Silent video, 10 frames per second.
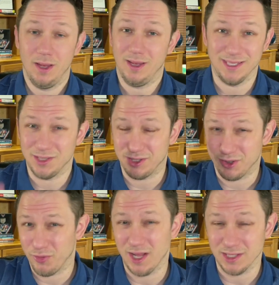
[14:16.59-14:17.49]
He's
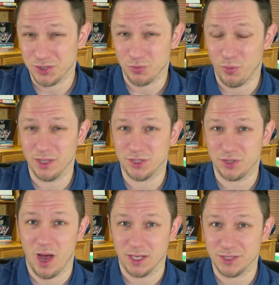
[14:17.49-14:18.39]
threatened Swiss,
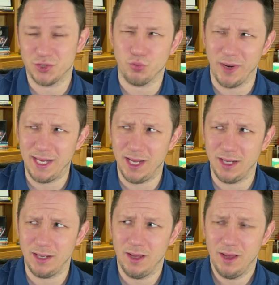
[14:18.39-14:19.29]
uh,
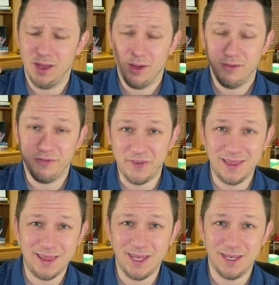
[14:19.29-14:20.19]
Sweden,
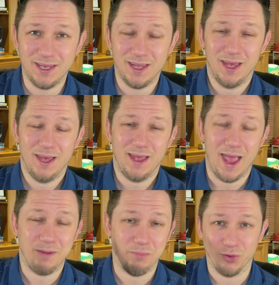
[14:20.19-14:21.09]
Finland,
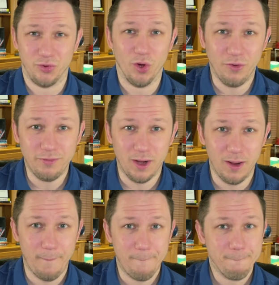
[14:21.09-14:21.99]
and Moldova,
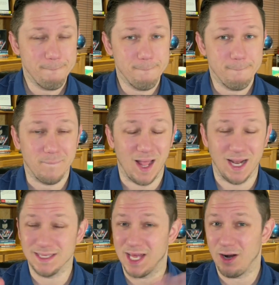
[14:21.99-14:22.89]
and
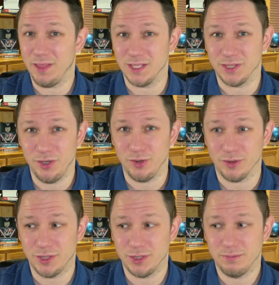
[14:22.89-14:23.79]
he's got all these
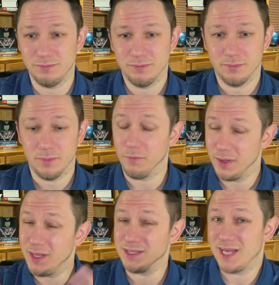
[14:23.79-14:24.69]
nukes.
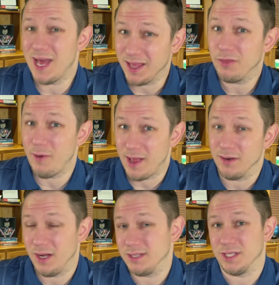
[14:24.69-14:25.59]
Really, he's kind of threatened
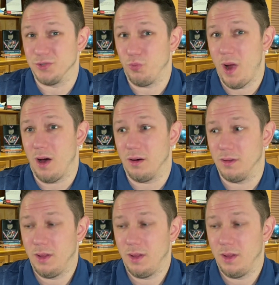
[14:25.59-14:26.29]
us as well.